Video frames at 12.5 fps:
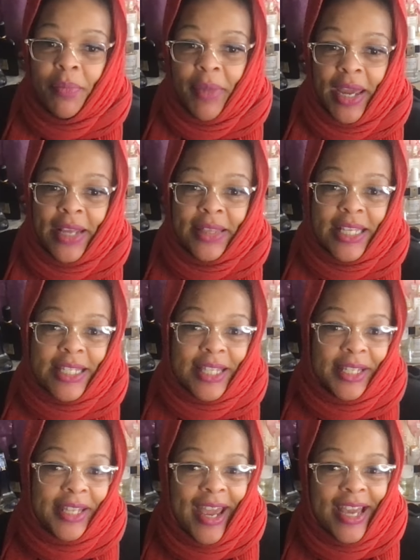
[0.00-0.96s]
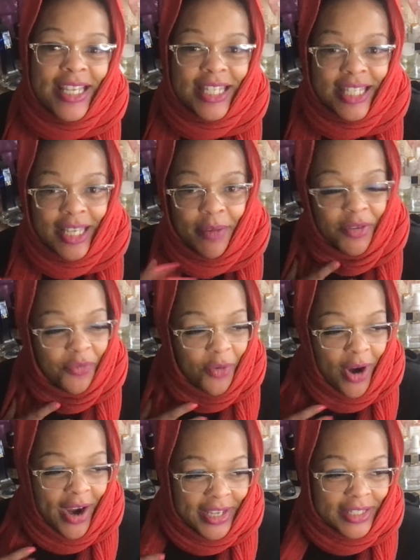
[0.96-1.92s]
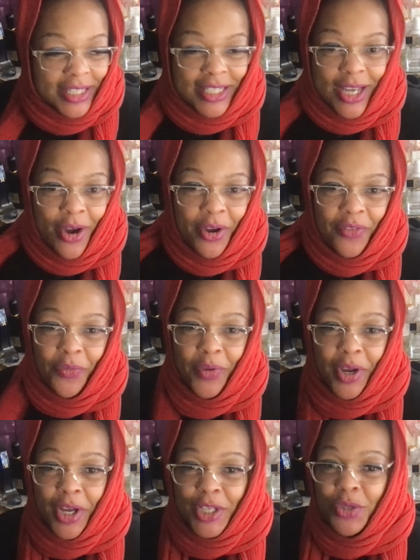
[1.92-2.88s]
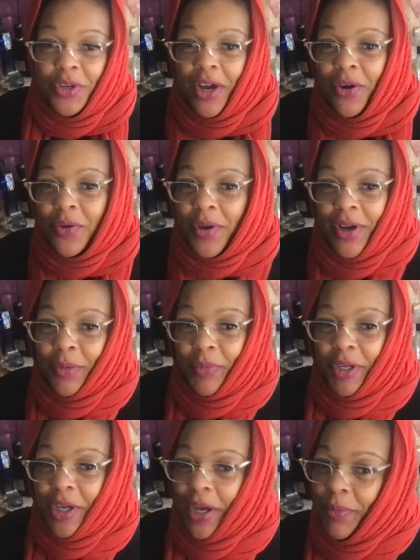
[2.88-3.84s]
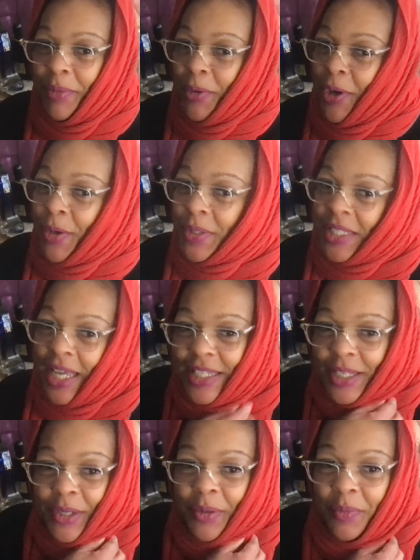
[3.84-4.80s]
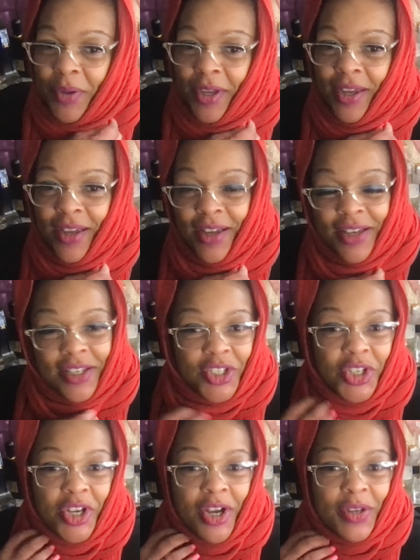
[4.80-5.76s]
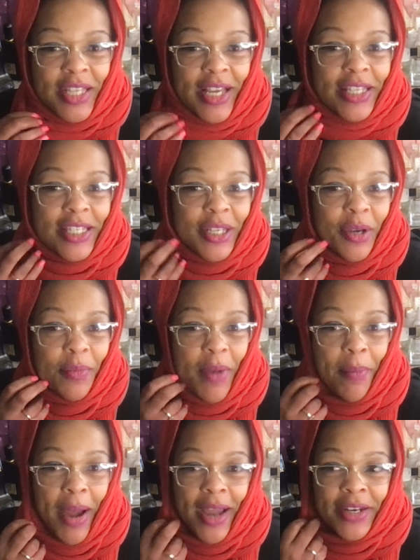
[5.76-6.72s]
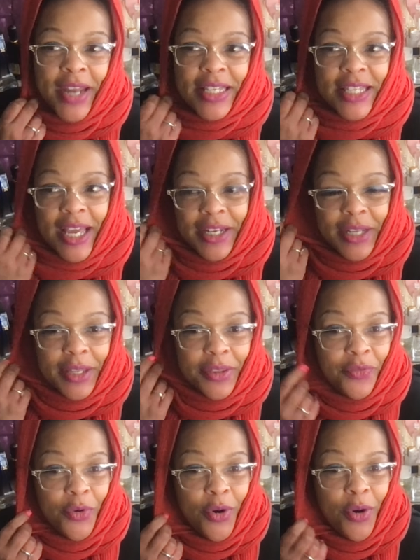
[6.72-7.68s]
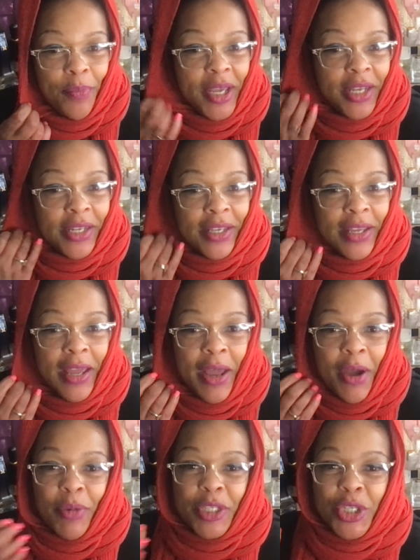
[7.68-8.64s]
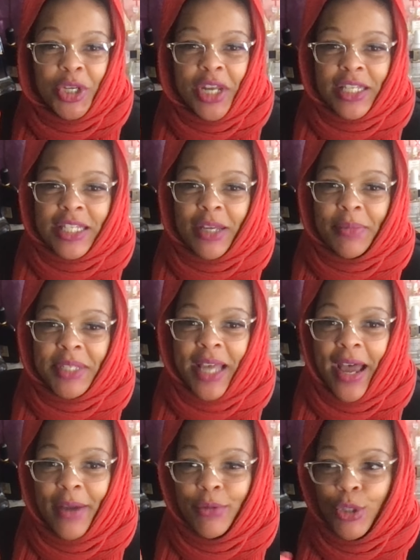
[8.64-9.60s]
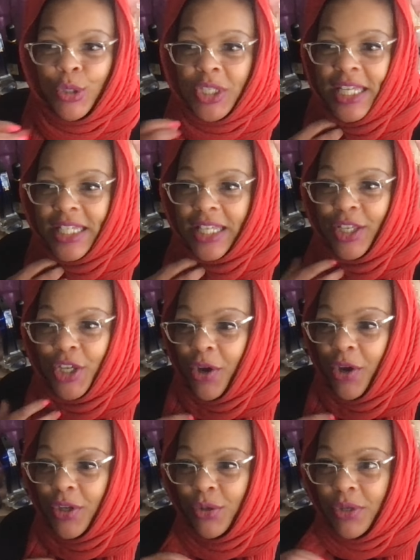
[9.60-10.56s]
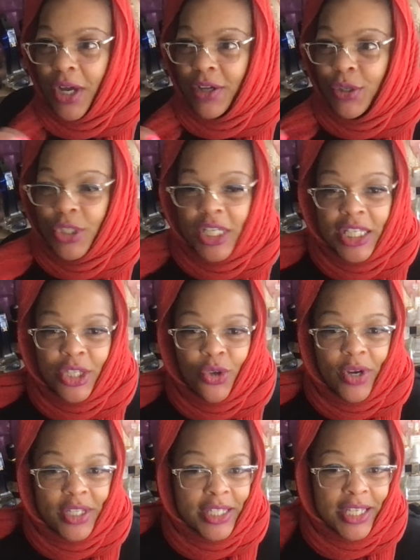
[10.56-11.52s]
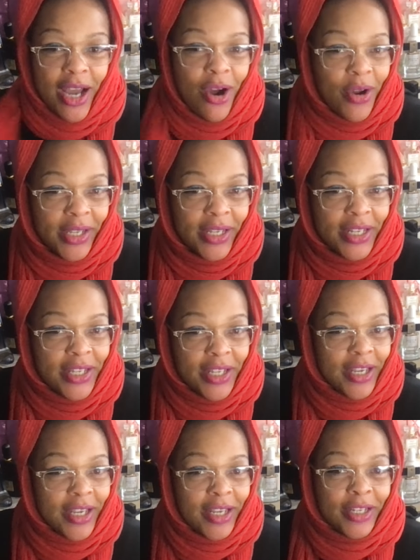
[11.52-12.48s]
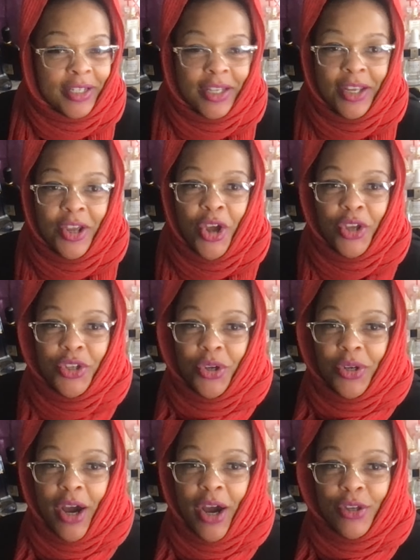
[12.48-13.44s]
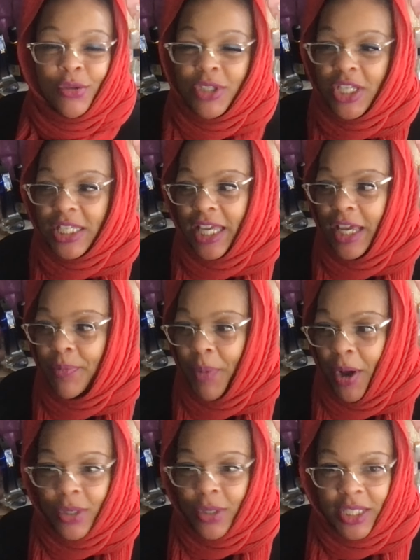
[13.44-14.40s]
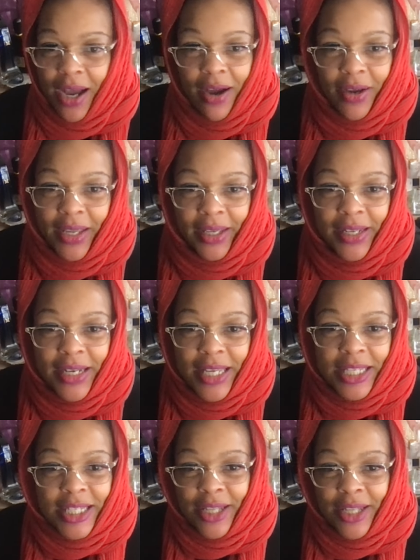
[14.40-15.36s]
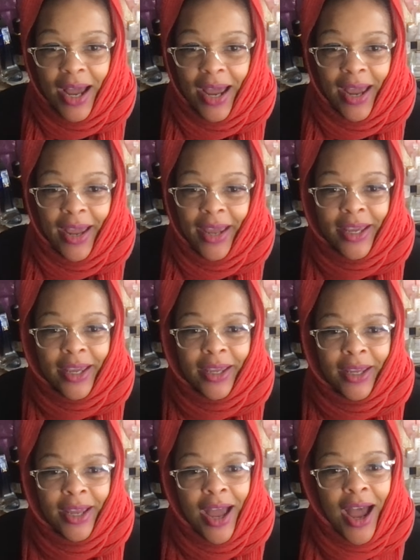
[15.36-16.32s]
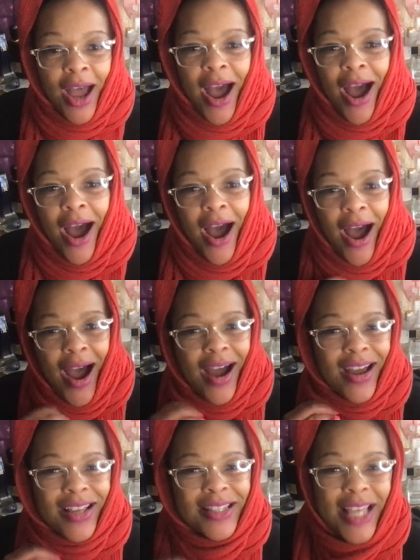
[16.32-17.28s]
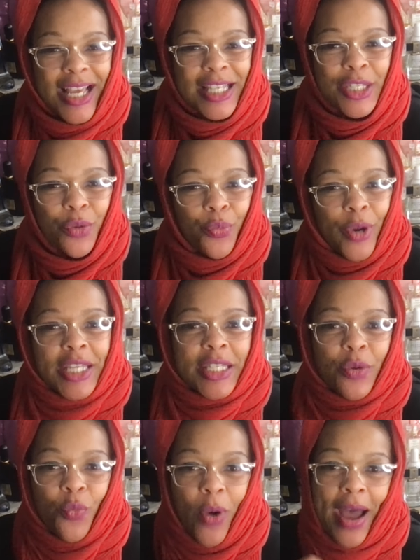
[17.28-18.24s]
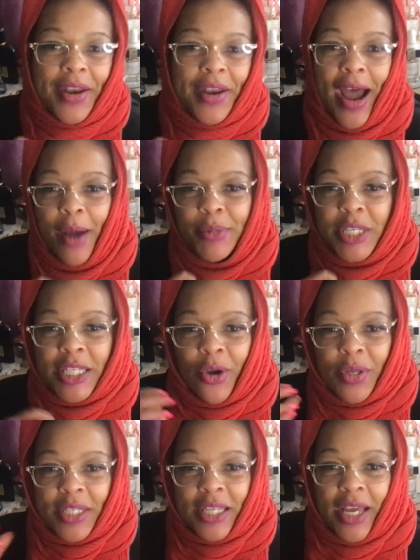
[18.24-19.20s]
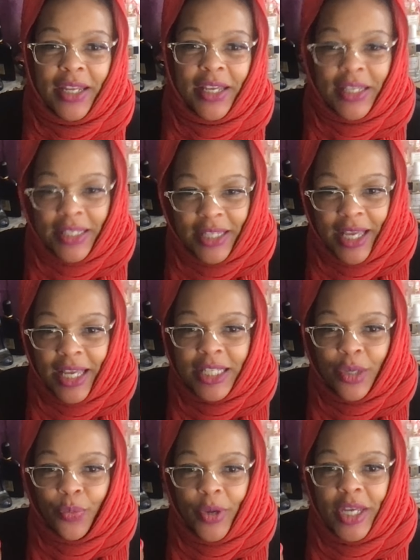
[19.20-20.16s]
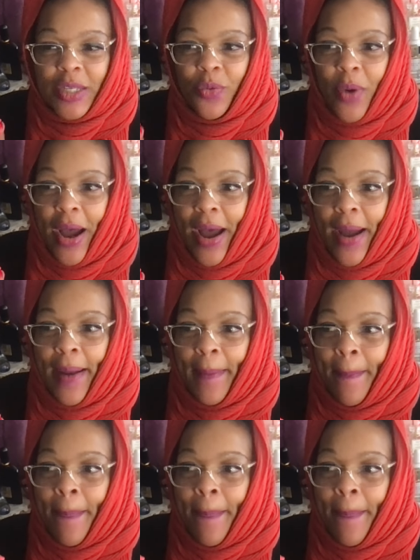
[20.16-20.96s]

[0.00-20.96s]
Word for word: make this the last scent before I get to talking for real. Cause you know, color me, color me gonna say something she gonna say something. I might not say nothing for a minute, but you know, sometimes you just you you know you just start to talking, and then you know you just keep on talking, and it's like that's the reason why. Now I'm just gonna say this. That's the reason why